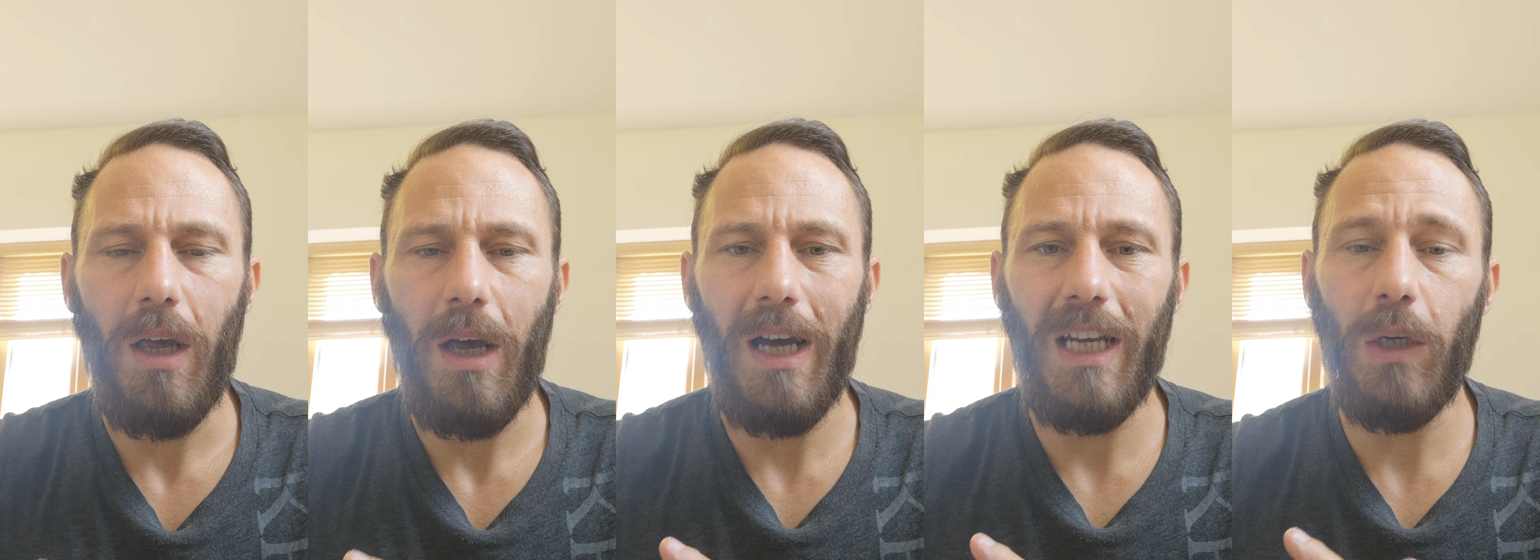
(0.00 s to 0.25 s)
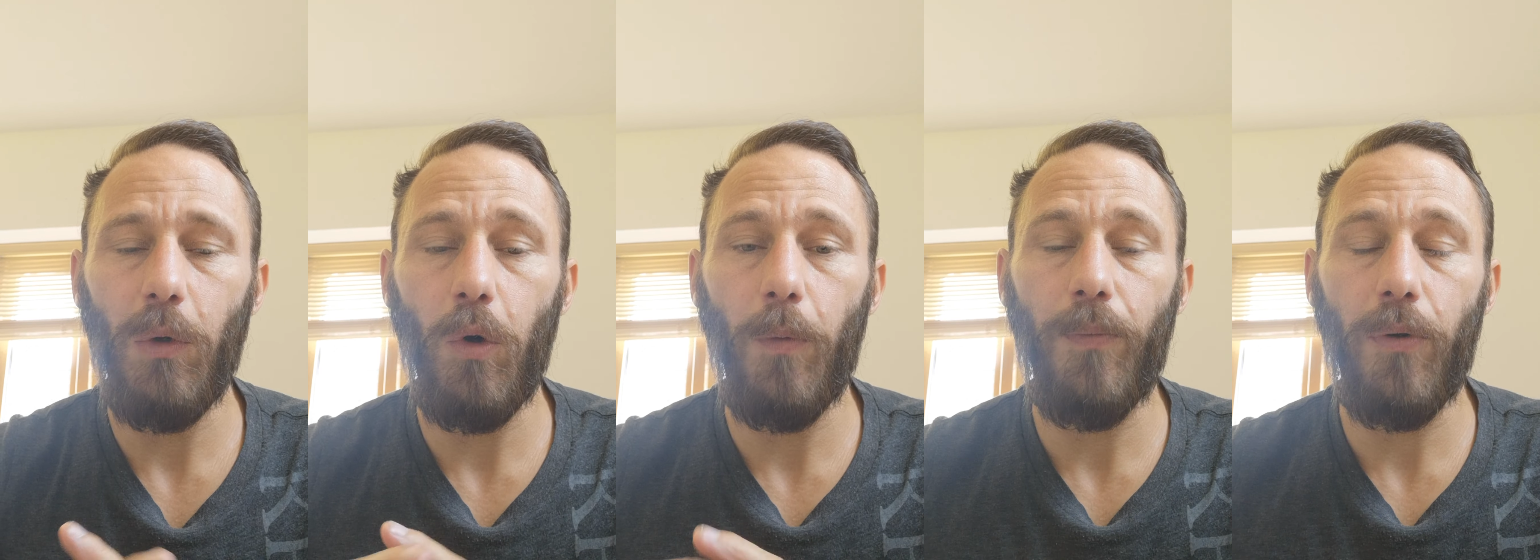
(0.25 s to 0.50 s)

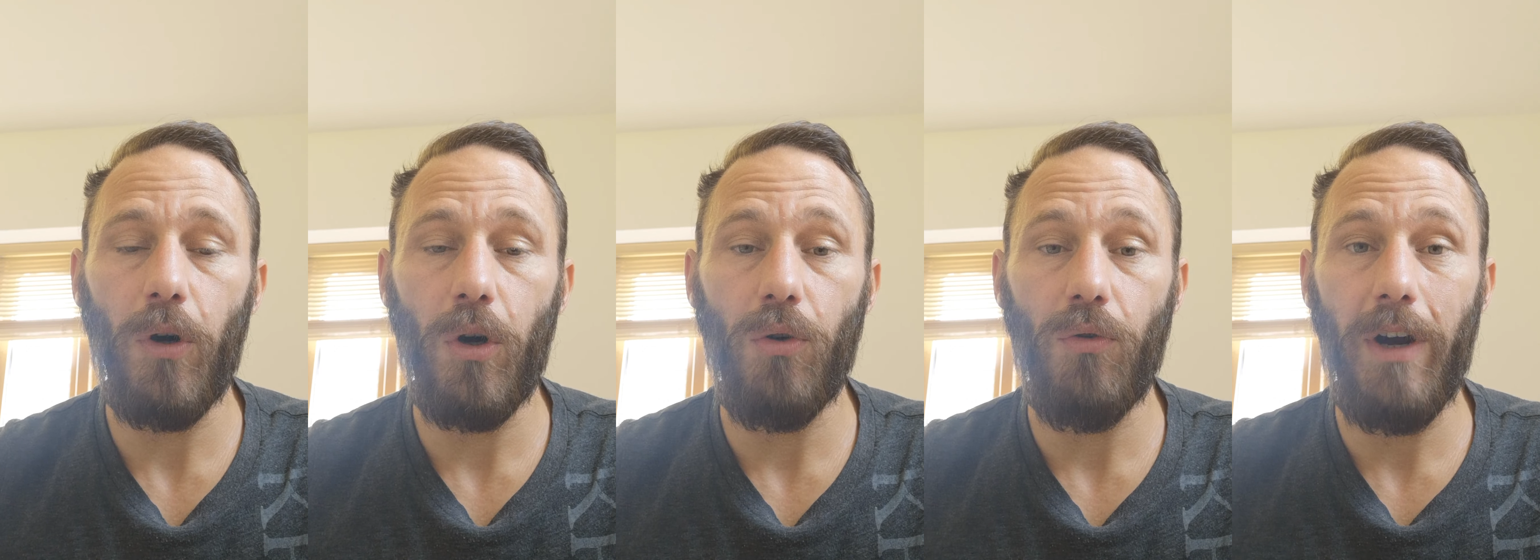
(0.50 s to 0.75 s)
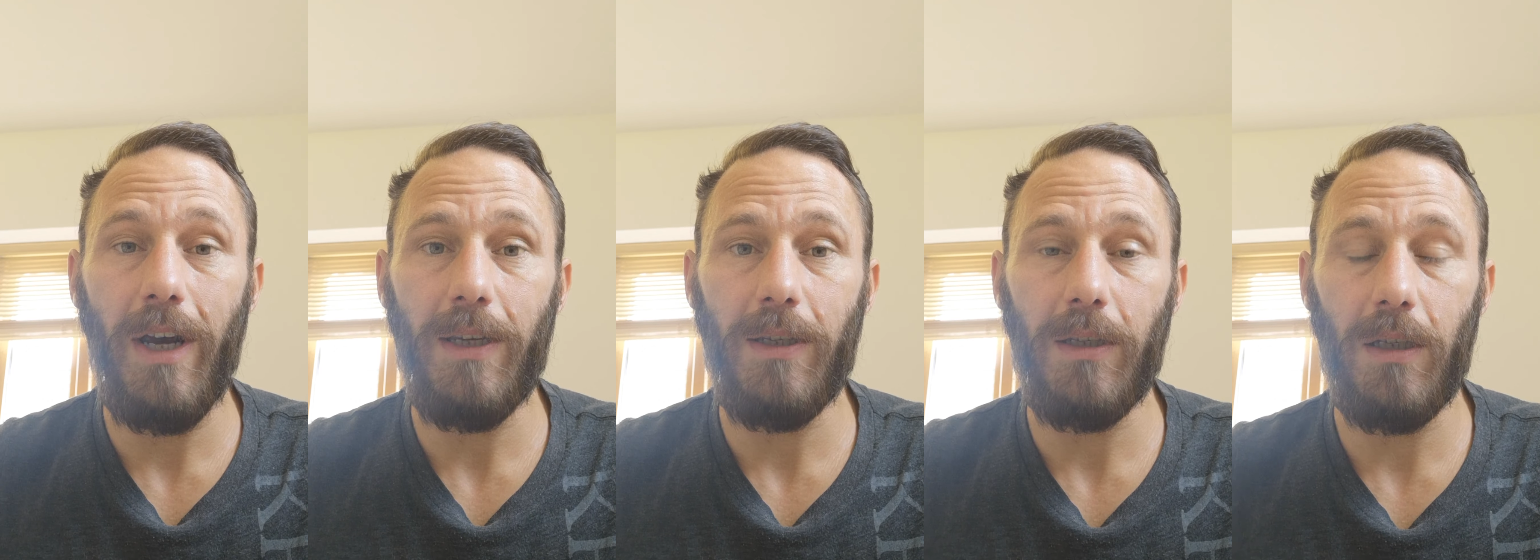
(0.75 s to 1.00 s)
and it would
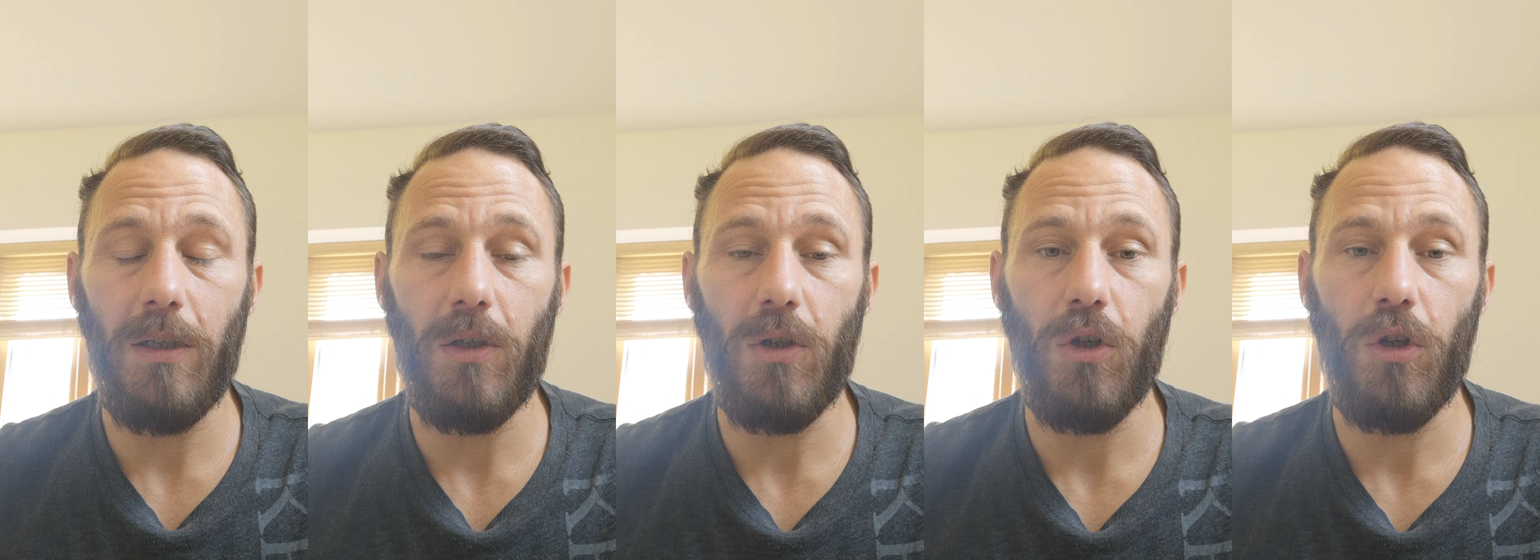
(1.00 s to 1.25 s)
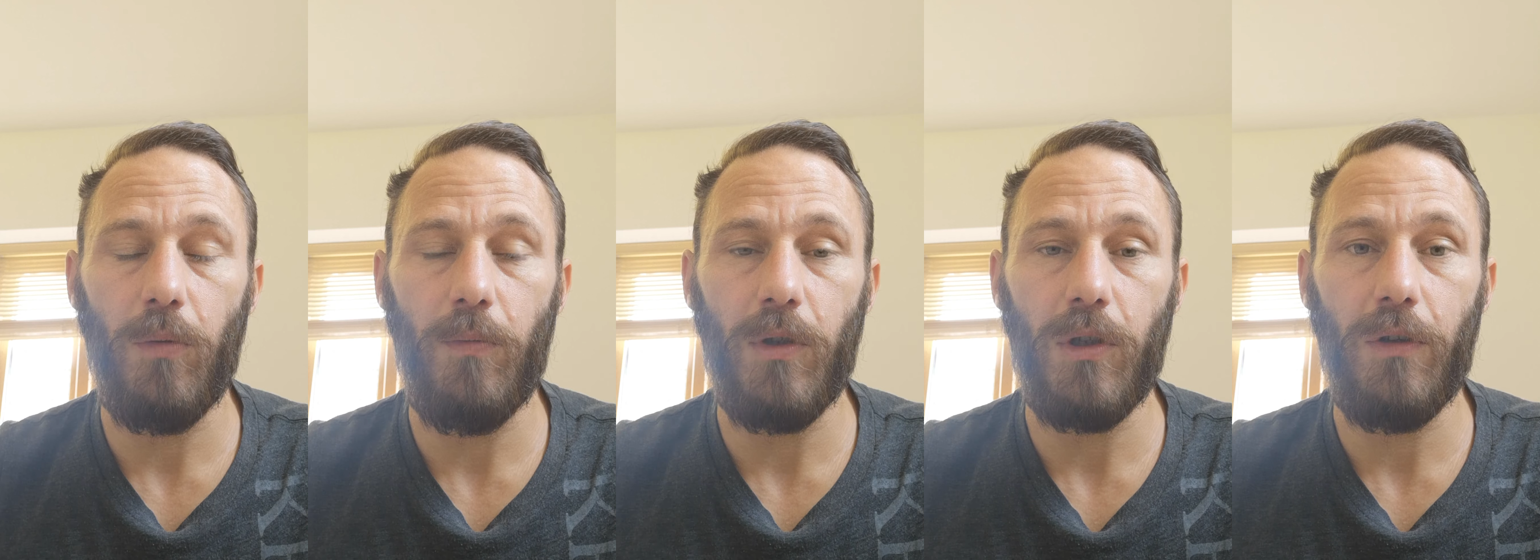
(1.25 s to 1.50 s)
progress in
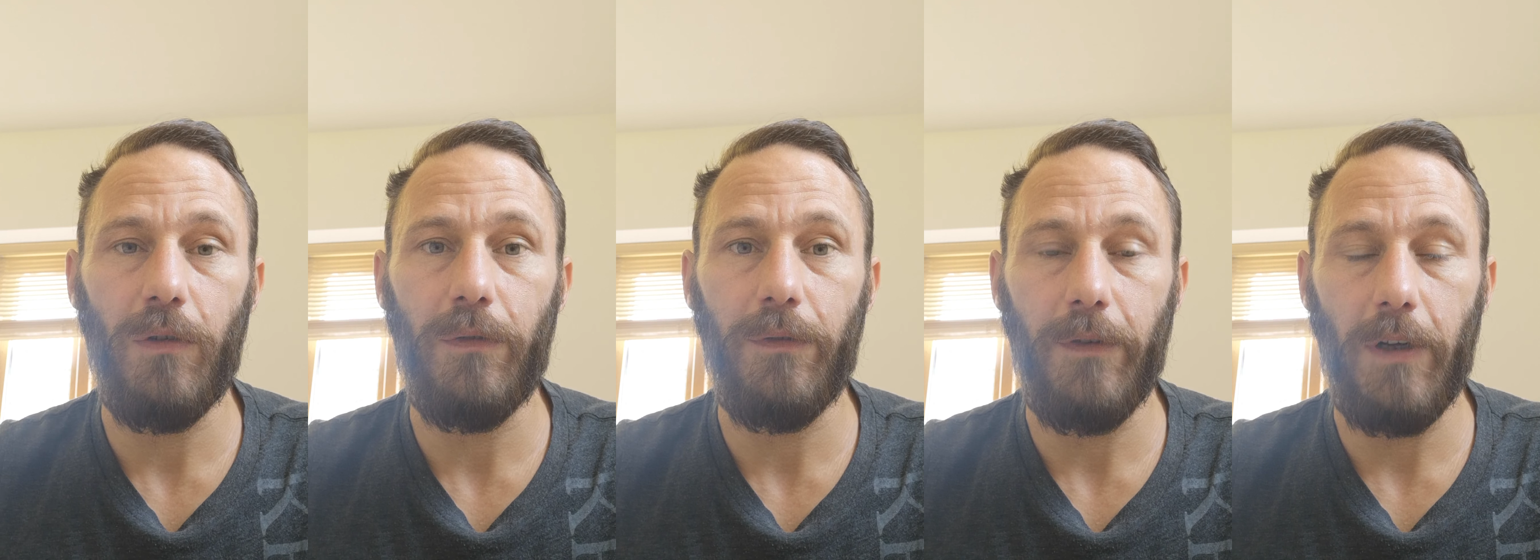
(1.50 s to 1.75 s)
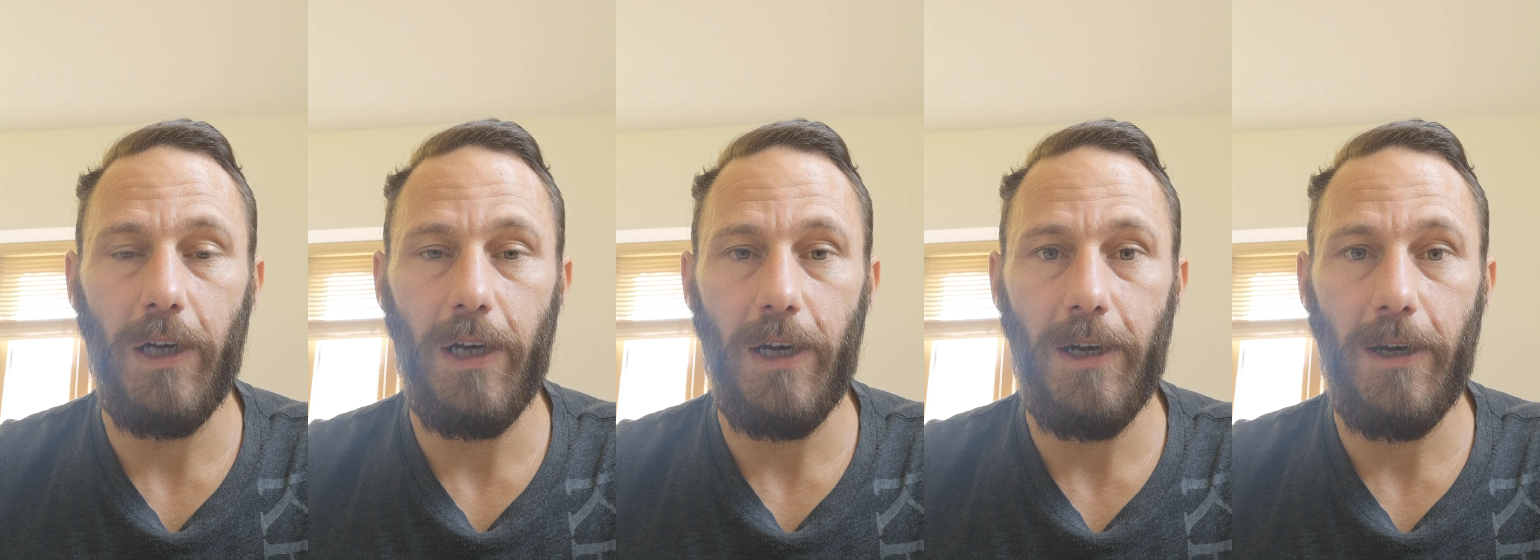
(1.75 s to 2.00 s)
terms of